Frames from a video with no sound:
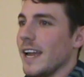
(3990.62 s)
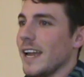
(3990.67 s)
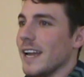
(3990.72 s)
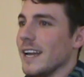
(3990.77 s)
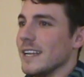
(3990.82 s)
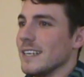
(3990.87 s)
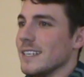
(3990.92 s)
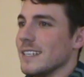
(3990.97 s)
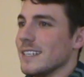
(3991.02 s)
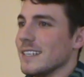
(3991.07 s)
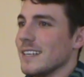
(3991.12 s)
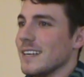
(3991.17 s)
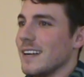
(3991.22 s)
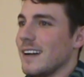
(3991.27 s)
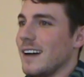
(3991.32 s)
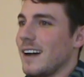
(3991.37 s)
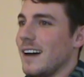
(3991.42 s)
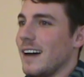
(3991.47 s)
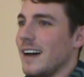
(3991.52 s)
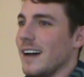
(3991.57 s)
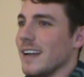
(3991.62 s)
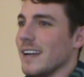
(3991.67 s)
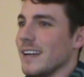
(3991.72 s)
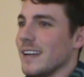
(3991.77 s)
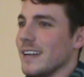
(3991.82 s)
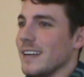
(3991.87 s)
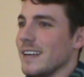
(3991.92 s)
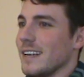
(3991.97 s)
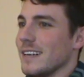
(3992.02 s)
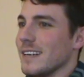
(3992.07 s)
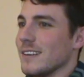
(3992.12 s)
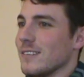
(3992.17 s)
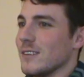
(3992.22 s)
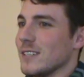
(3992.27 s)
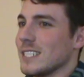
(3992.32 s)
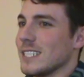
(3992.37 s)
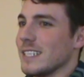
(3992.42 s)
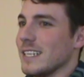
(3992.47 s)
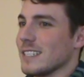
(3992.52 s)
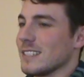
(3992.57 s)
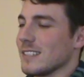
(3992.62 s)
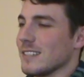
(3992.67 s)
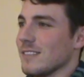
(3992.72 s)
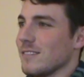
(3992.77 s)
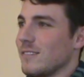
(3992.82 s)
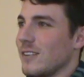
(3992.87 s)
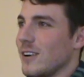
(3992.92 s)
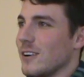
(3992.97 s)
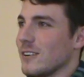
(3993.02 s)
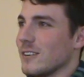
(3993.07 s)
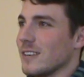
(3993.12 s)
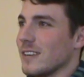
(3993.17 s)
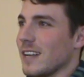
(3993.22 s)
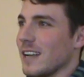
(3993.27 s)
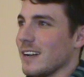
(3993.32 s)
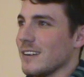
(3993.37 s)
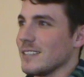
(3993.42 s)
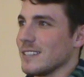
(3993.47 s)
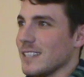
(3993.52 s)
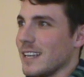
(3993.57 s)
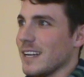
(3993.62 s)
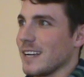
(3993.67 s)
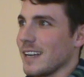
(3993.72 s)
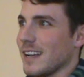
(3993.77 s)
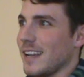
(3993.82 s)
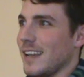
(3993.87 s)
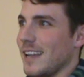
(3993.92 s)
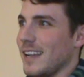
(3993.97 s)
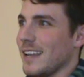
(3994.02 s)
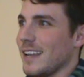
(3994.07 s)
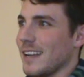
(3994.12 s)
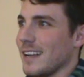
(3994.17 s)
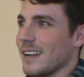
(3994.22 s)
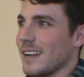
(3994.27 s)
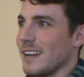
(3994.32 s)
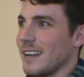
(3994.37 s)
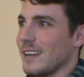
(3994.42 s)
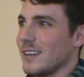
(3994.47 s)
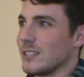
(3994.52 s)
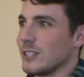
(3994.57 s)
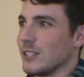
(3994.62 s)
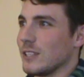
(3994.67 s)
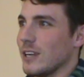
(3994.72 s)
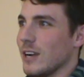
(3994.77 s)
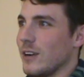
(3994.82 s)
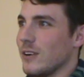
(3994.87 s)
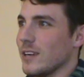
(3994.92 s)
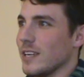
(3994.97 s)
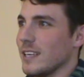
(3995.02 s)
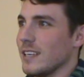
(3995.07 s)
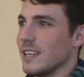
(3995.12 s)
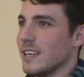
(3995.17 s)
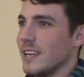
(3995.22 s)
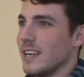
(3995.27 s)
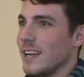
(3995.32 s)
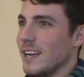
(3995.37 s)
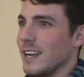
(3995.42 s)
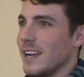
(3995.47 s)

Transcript: And I, when she answered the phone, I was like, "Hey, how's it going?"